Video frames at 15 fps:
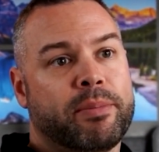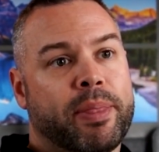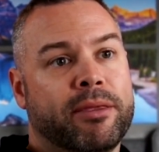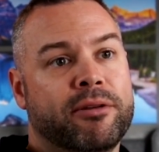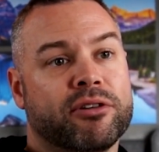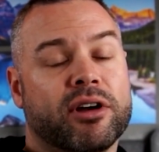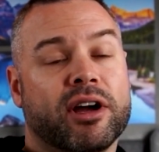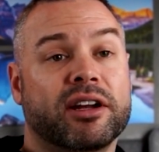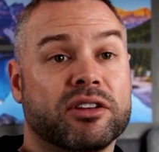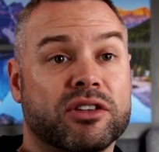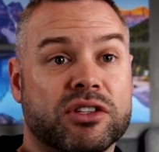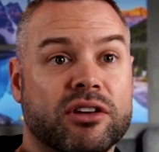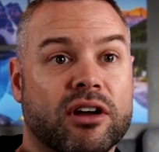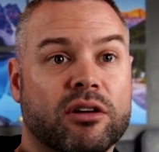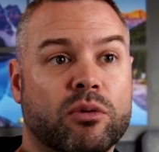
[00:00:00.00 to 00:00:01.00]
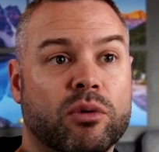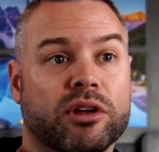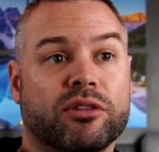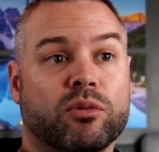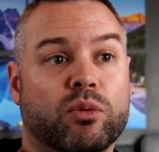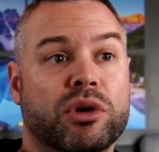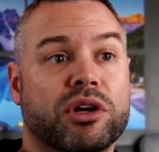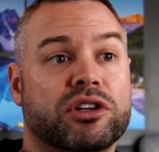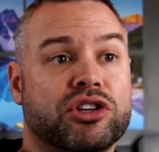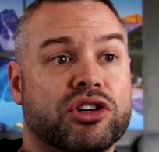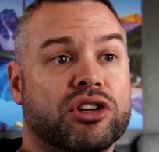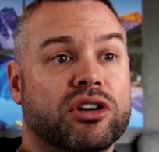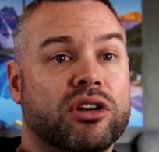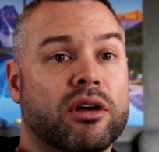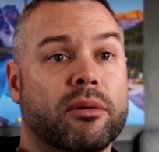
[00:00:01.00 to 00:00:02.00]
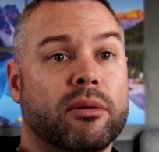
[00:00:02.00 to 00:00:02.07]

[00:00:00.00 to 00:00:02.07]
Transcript: you're kind of stuck with which